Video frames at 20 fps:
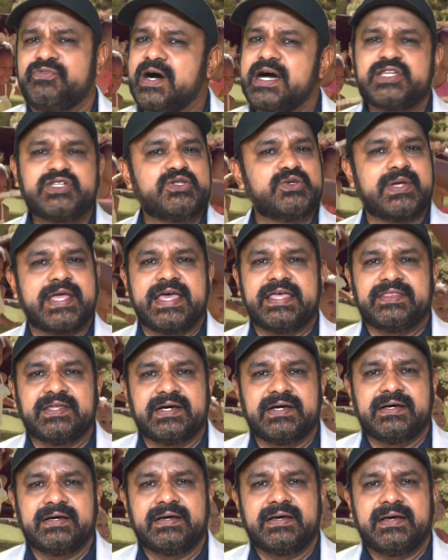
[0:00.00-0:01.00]
work
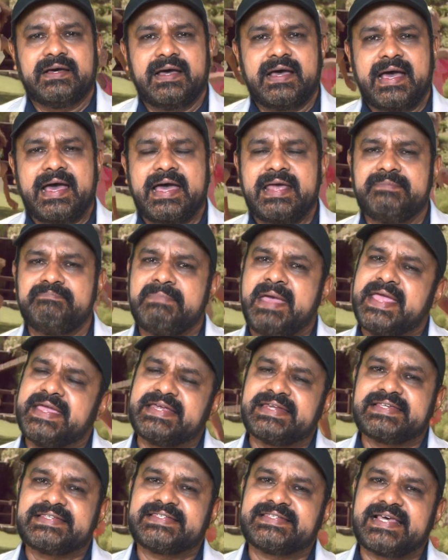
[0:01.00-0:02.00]
together, and make
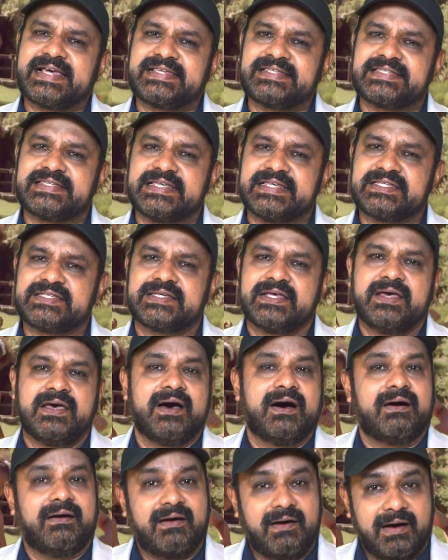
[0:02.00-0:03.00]
it a success
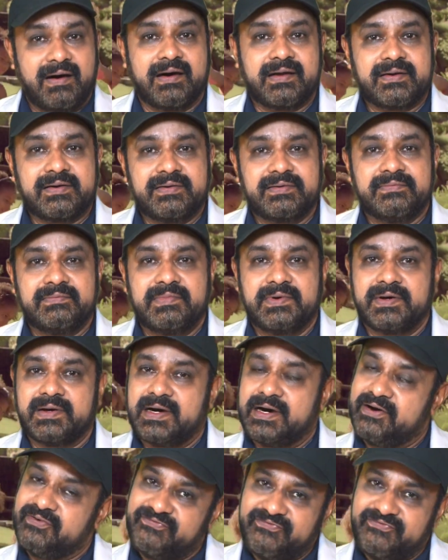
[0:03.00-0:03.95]
or a